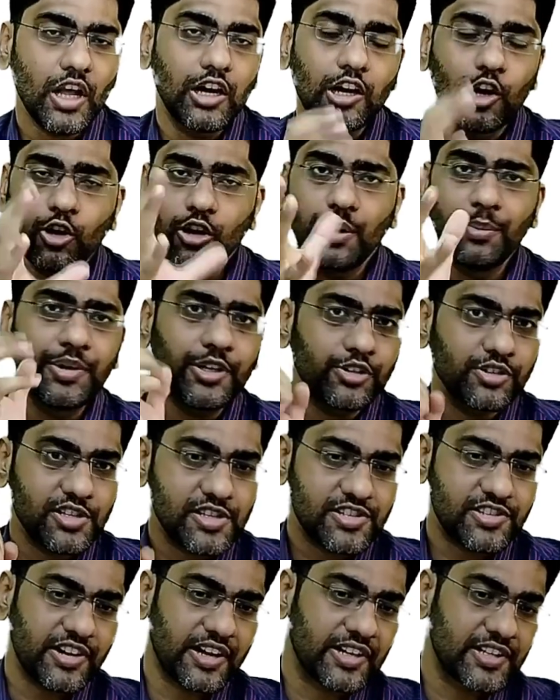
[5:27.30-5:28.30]
Now, coming to
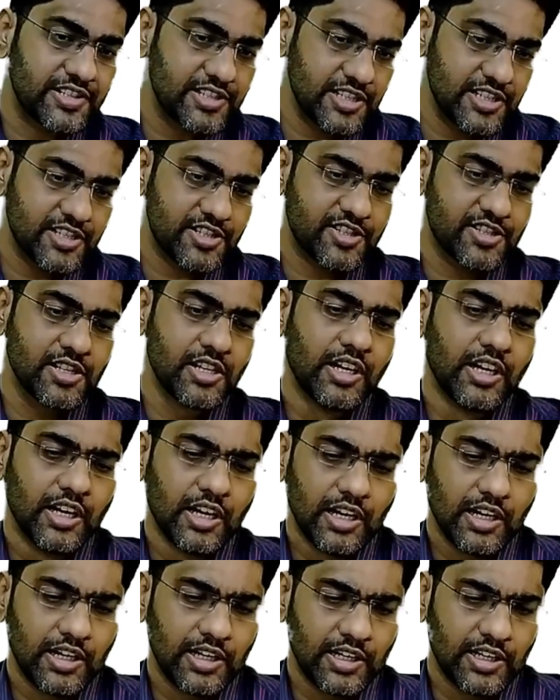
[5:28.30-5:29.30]
the strategies
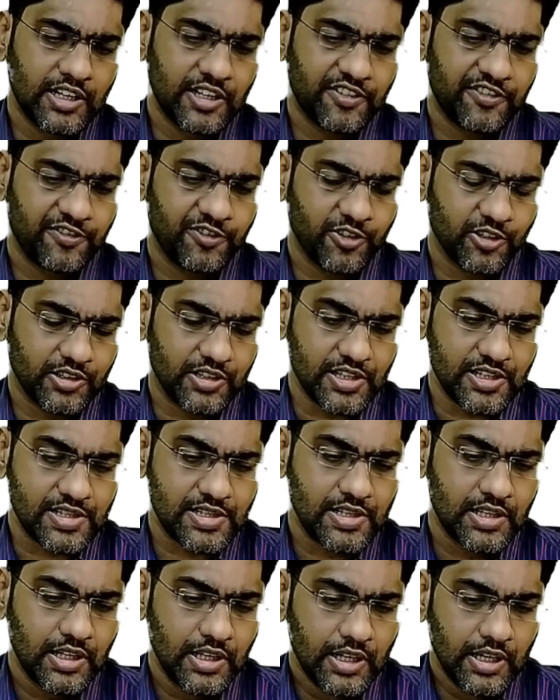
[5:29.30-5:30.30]
for
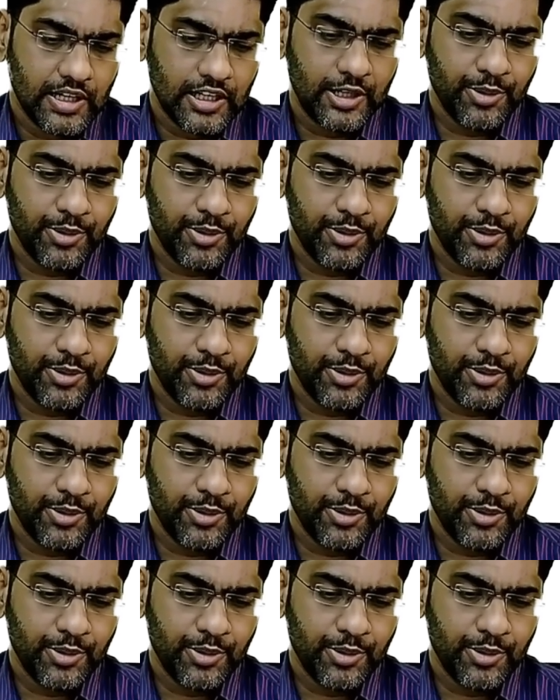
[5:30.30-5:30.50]
this.